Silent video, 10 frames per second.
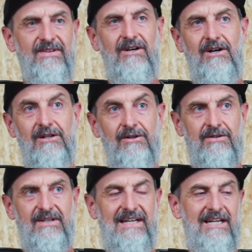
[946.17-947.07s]
oh,
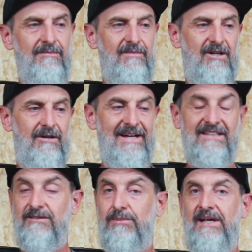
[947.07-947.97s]
look, I'm
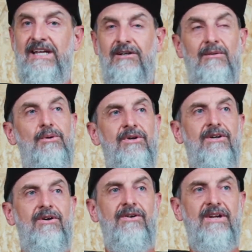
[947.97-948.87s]
actually planning on
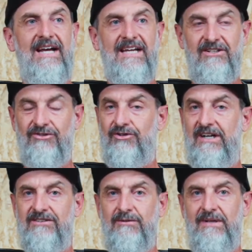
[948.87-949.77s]
putting on a
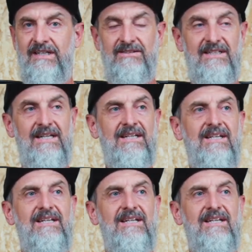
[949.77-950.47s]
construction manager.